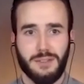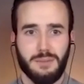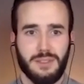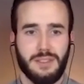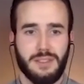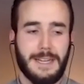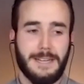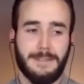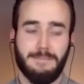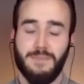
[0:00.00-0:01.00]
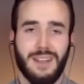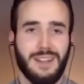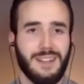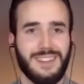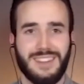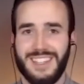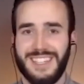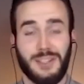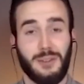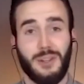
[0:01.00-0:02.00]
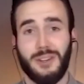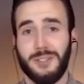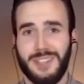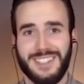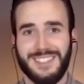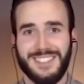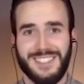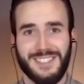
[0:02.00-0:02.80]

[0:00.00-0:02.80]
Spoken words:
mushrooms, it's a laundry list.